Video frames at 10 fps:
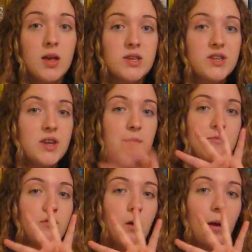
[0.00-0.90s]
Step
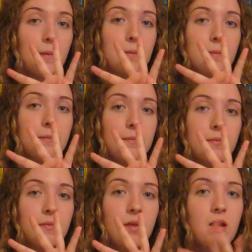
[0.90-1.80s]
4.
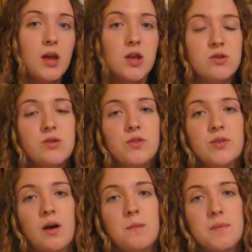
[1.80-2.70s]
Introduce
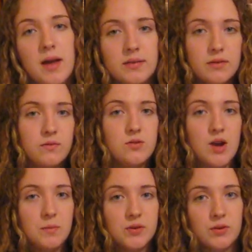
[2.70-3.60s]
a massive
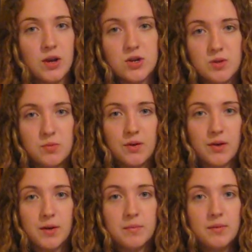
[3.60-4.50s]
jobs creation
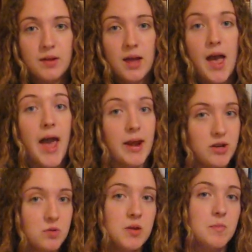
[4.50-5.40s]
program. And I
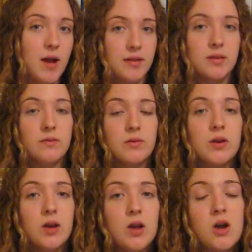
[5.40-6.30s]
do mean massive.
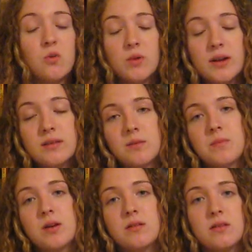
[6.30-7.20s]
We need
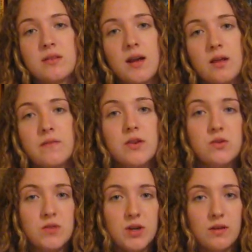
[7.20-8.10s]
something on the scale of the New
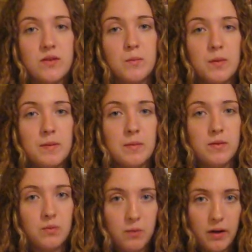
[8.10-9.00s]
Deal to put people
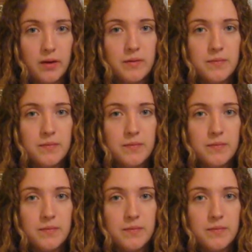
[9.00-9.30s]
to work.